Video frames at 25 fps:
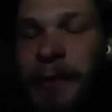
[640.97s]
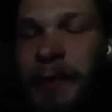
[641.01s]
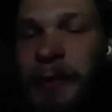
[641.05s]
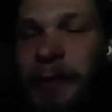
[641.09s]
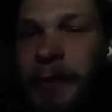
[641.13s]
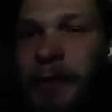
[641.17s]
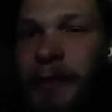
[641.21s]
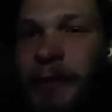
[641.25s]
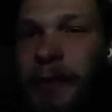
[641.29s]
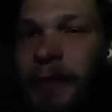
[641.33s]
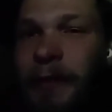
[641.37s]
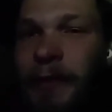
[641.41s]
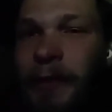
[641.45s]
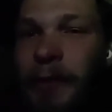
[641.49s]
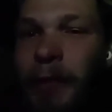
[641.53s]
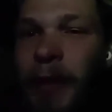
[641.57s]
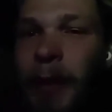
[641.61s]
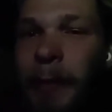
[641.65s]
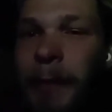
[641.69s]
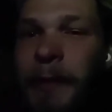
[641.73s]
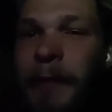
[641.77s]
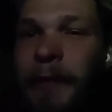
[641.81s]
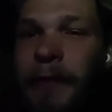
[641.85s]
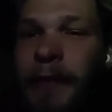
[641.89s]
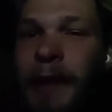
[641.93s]
Christopher
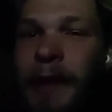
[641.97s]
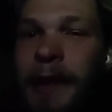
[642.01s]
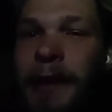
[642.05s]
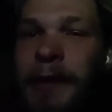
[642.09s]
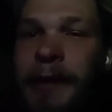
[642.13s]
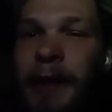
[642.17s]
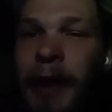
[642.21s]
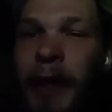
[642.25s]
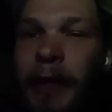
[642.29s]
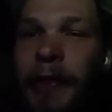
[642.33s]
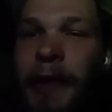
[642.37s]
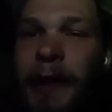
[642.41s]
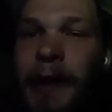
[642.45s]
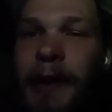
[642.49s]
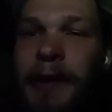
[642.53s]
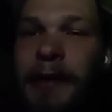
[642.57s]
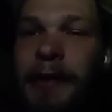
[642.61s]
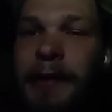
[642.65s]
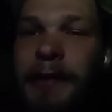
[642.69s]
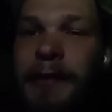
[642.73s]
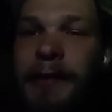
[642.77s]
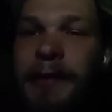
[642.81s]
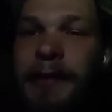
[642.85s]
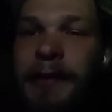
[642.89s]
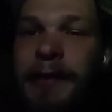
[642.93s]
Robin said nothing,
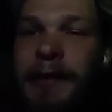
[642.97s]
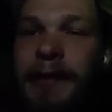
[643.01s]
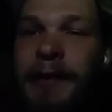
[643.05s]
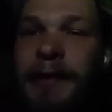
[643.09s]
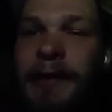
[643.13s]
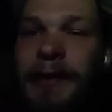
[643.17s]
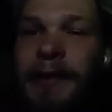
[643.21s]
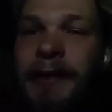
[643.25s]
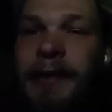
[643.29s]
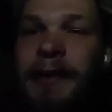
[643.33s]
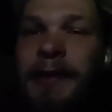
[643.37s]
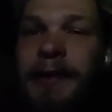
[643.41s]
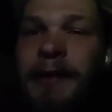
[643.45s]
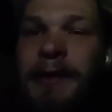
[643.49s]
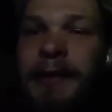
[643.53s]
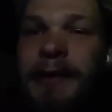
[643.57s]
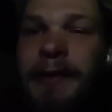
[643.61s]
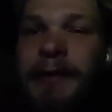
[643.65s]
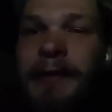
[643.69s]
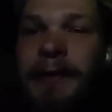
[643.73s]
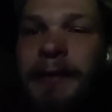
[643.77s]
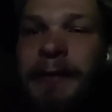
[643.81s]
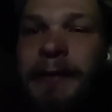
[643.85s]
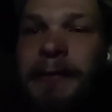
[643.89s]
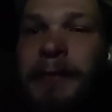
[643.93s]

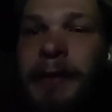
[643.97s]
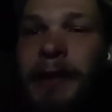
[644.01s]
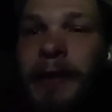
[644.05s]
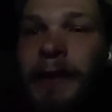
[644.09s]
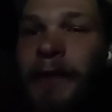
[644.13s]
but